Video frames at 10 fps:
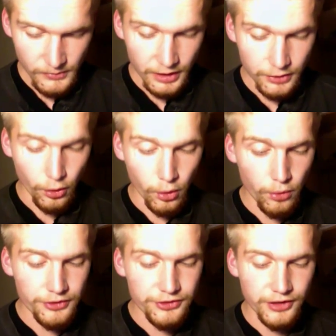And all
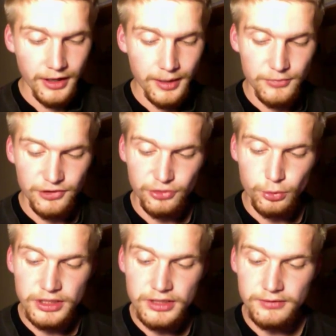the time the
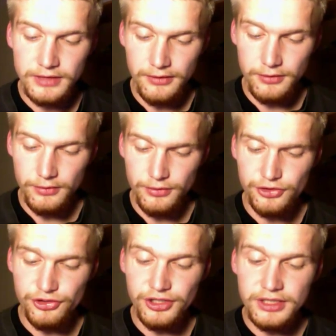squeak of leather, the
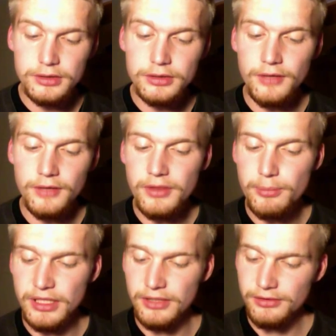jingle of the
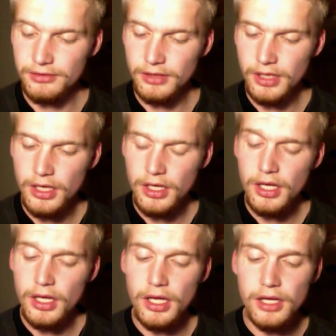bits,
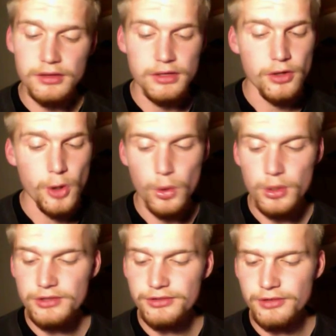and the
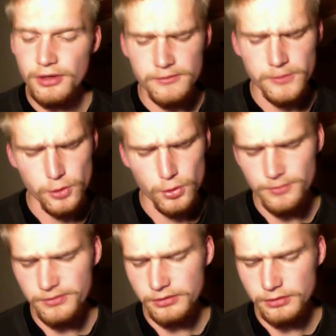noise of hoofs.
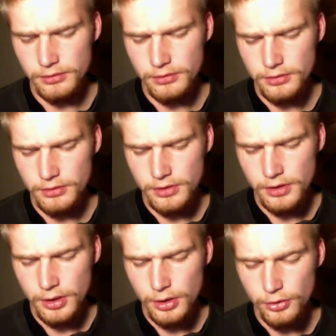
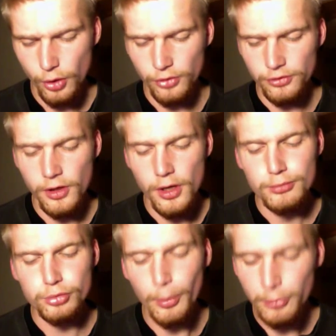Not
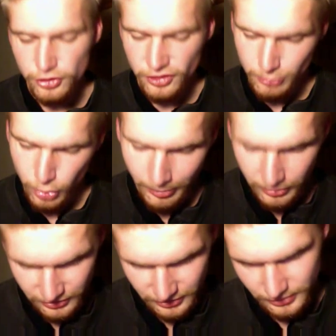
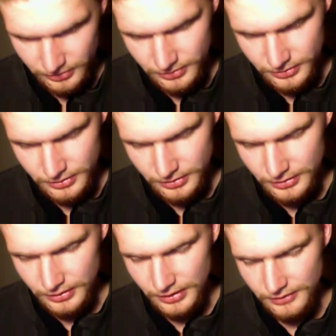property,
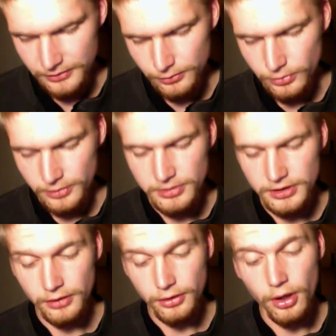as it would be
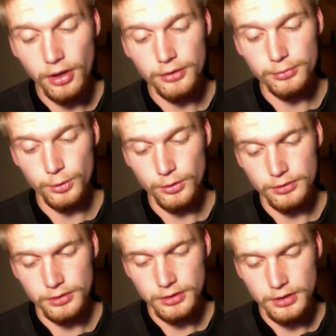on a hard road,
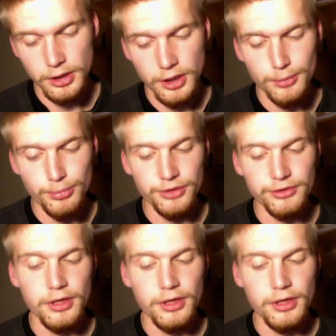but